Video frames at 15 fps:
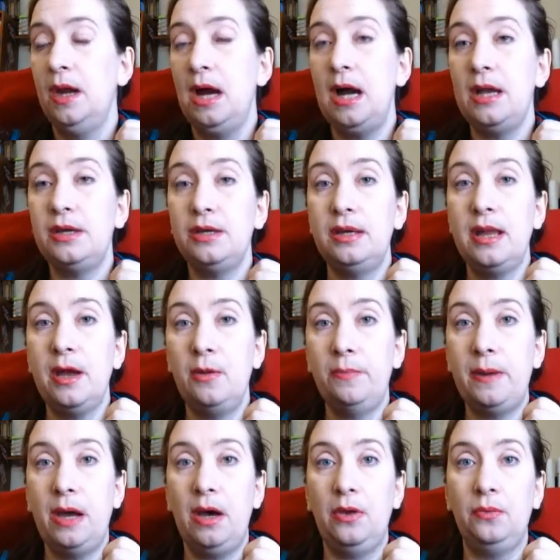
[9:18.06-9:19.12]
I could help
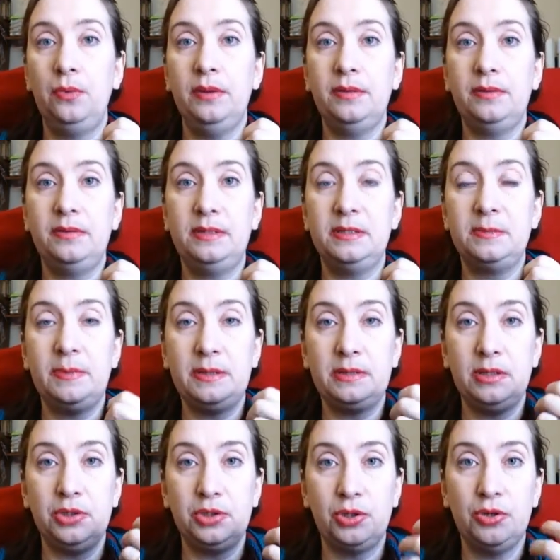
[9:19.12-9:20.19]
out with
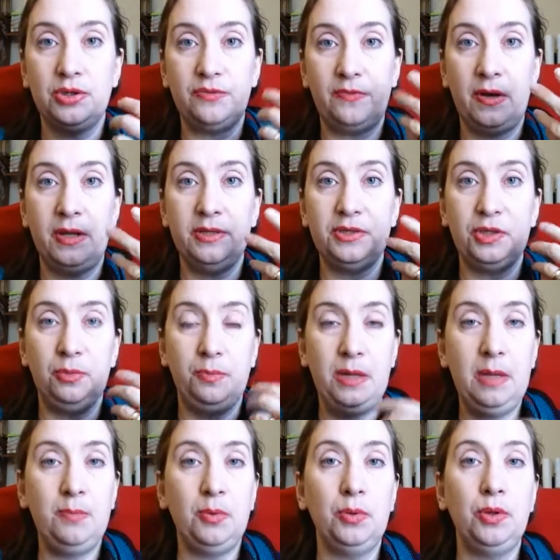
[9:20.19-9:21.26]
dispensing church funds to
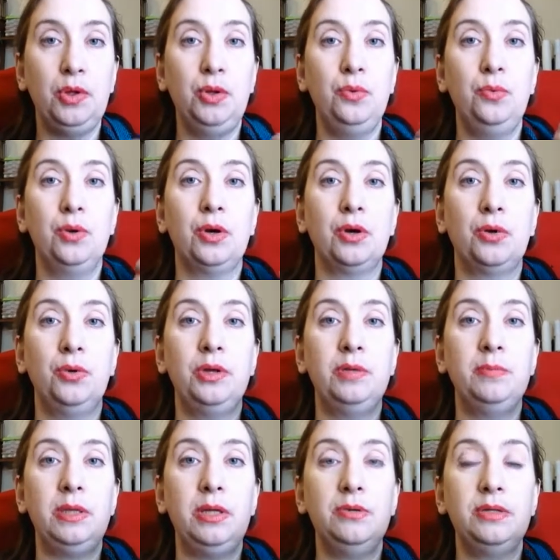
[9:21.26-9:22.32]
people who were going to
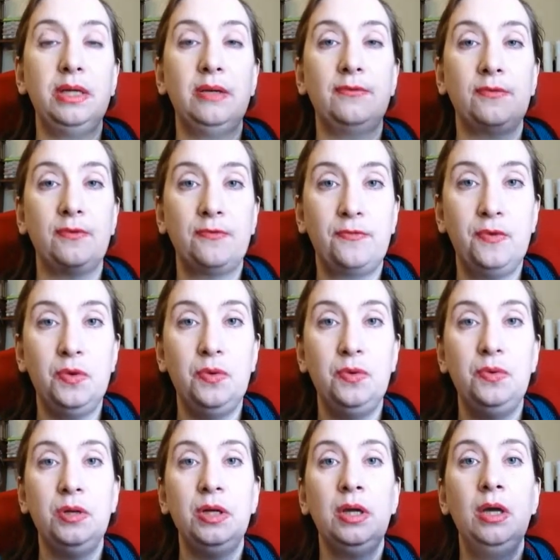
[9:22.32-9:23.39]
be using it for
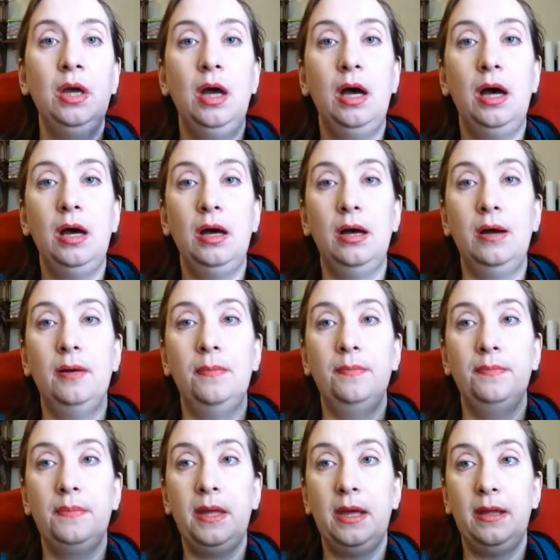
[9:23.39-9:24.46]
food.
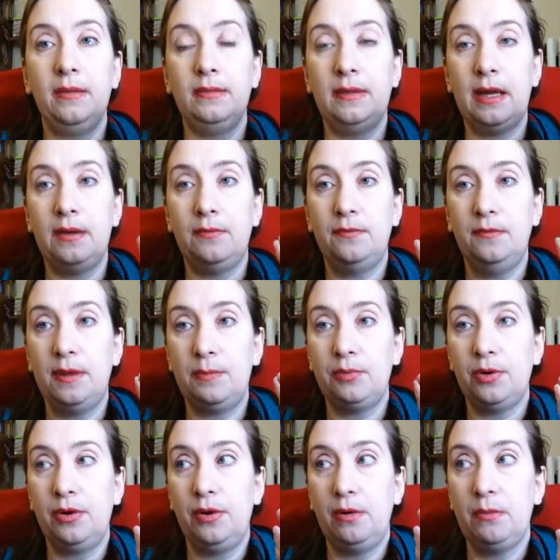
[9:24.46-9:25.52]
And that
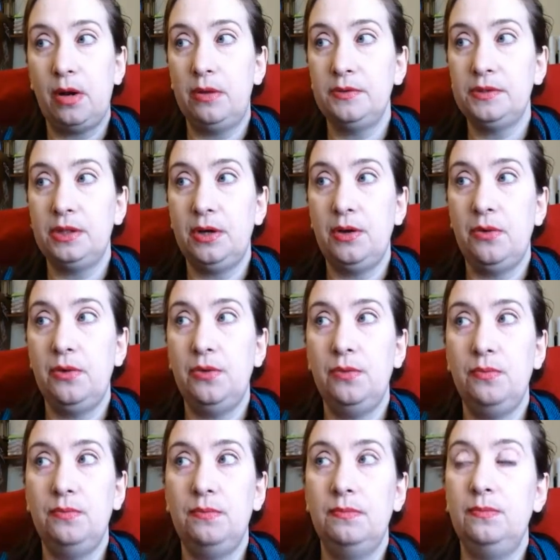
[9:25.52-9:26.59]
program
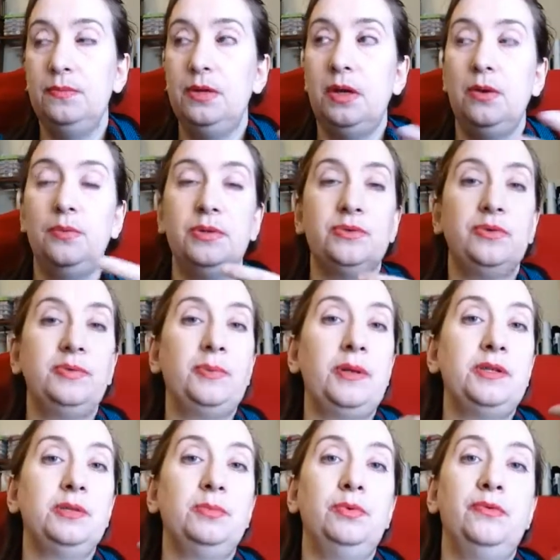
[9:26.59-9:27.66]
also, was
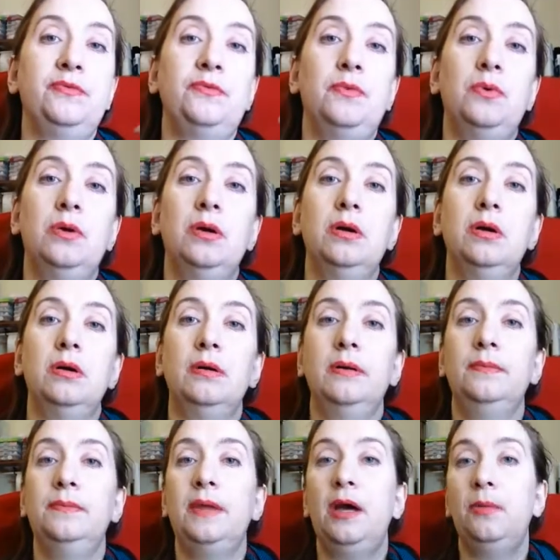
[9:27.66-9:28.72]
responsible for
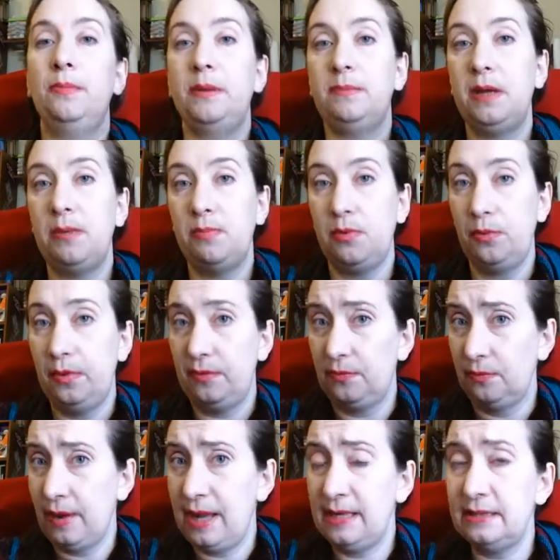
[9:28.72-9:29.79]
helping people with
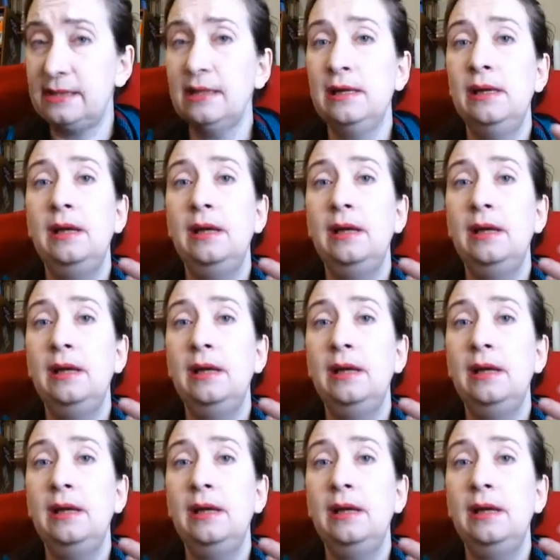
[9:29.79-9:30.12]
rent